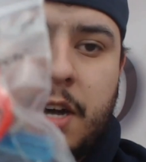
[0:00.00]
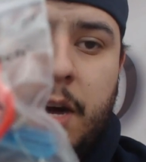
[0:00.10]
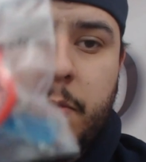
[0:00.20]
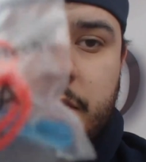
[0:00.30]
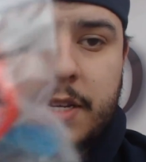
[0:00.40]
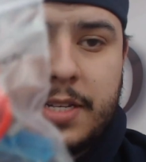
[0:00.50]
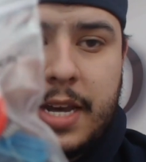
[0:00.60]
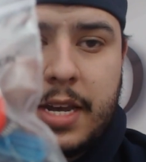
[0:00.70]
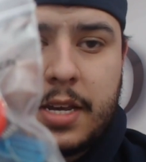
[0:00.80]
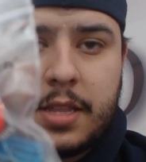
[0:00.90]
come with the
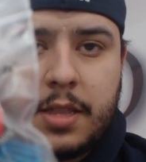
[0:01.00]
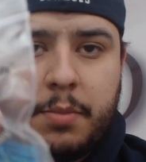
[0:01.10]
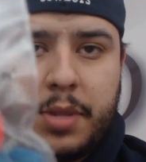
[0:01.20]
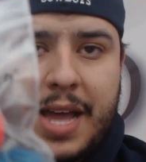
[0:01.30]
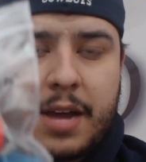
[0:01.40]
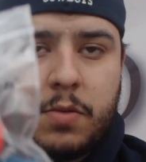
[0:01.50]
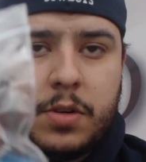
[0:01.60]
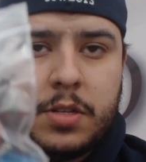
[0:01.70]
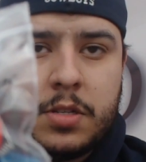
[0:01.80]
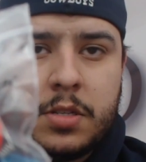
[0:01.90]
tank. The black
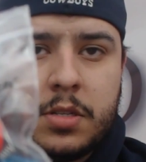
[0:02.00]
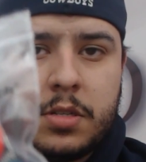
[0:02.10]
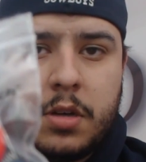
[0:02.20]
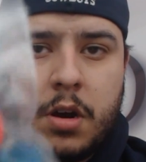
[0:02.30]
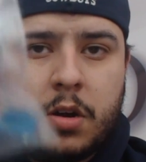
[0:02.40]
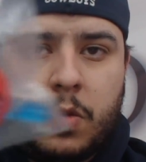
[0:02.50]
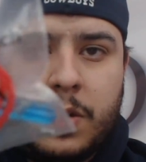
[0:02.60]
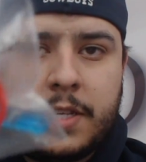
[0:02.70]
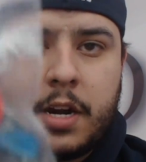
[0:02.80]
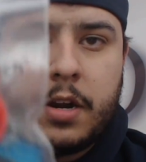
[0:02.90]
ones are the
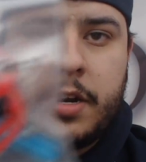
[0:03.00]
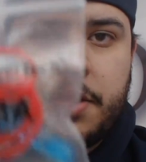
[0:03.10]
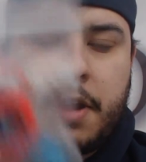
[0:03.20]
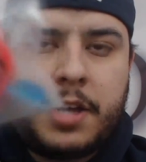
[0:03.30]
ones that are in here.